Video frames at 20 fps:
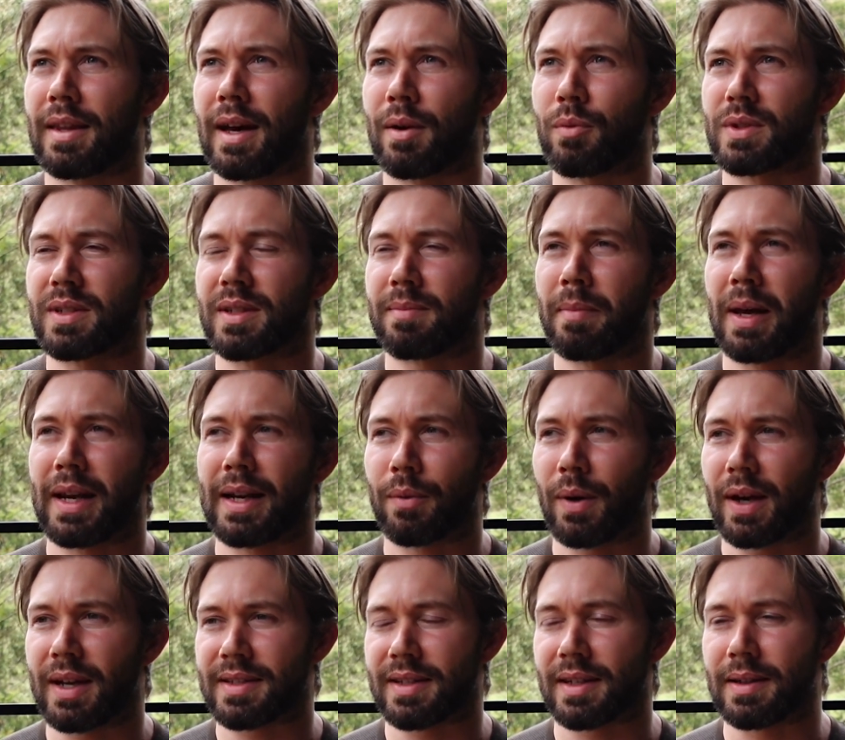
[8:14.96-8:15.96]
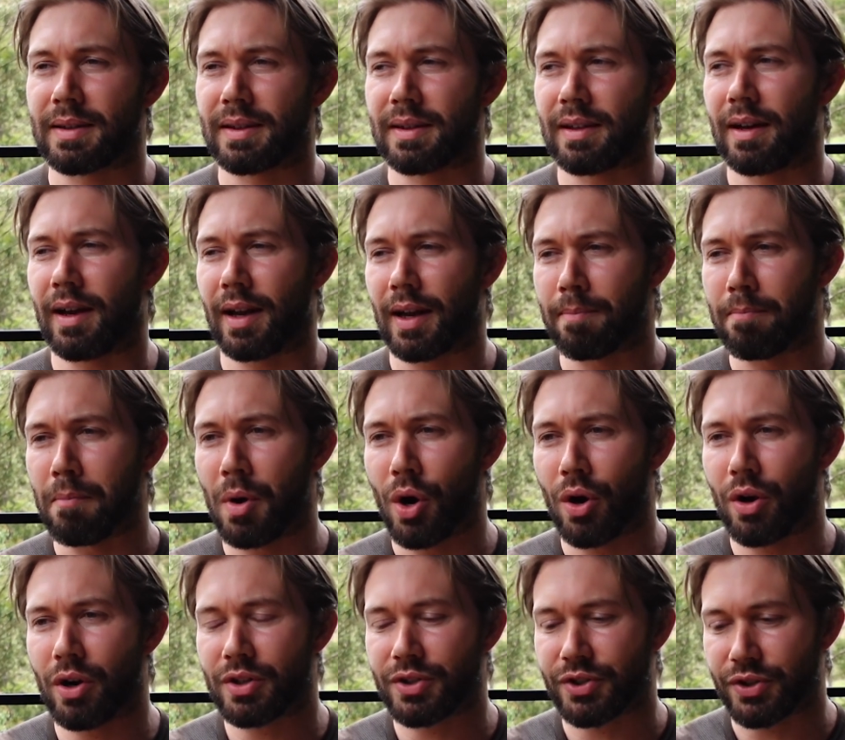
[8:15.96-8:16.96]
was in many ways an
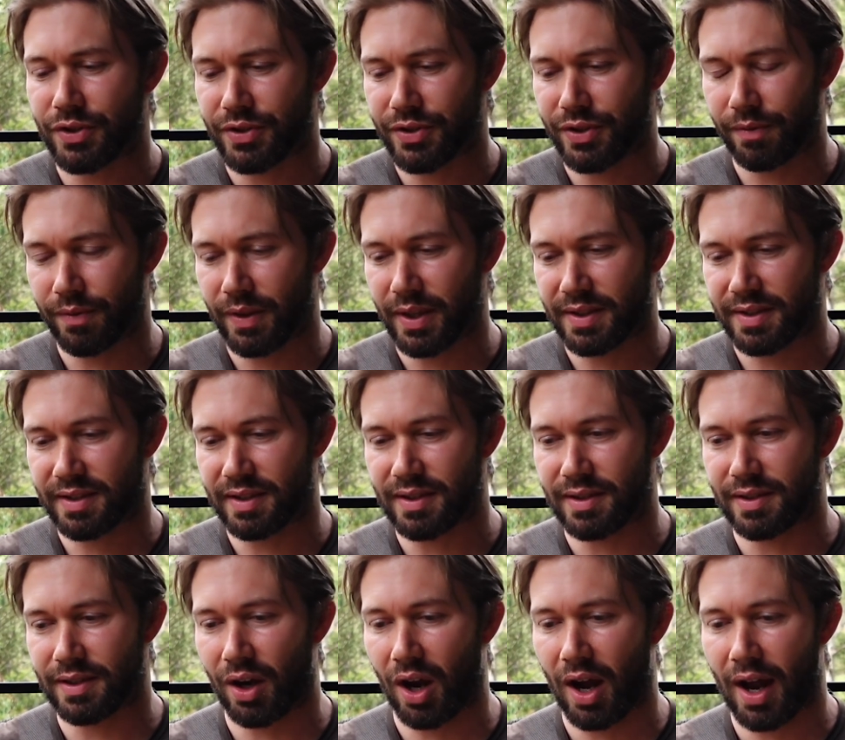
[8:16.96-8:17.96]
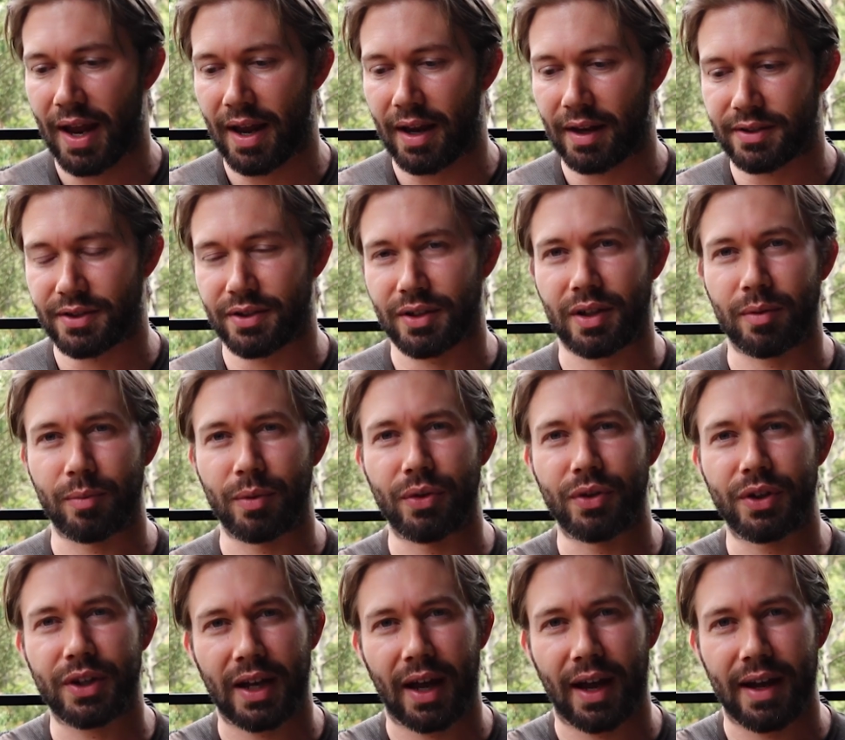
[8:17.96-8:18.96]
emergence of this desire to
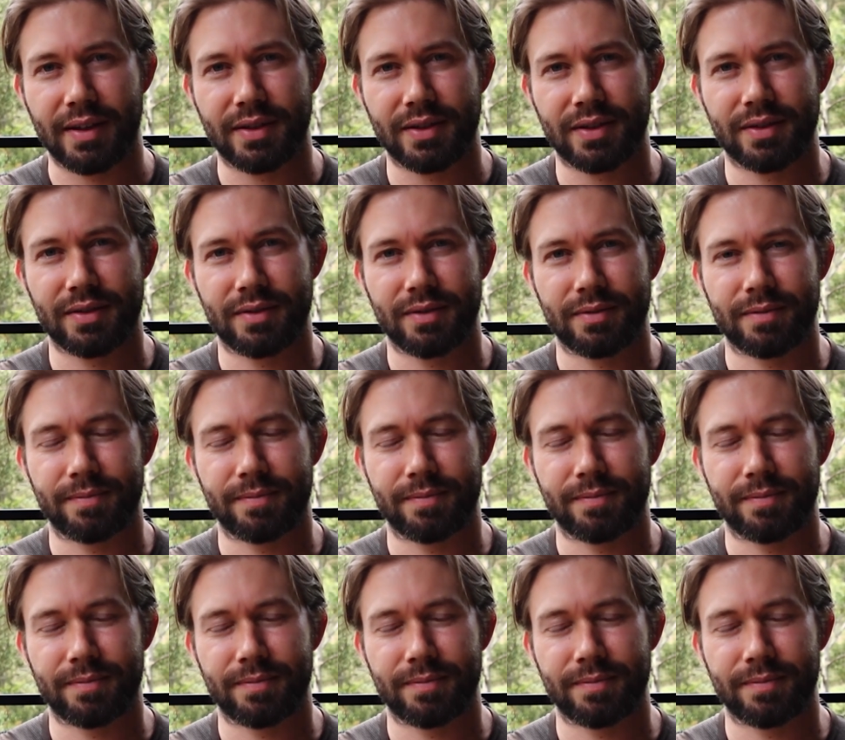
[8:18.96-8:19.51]
communicate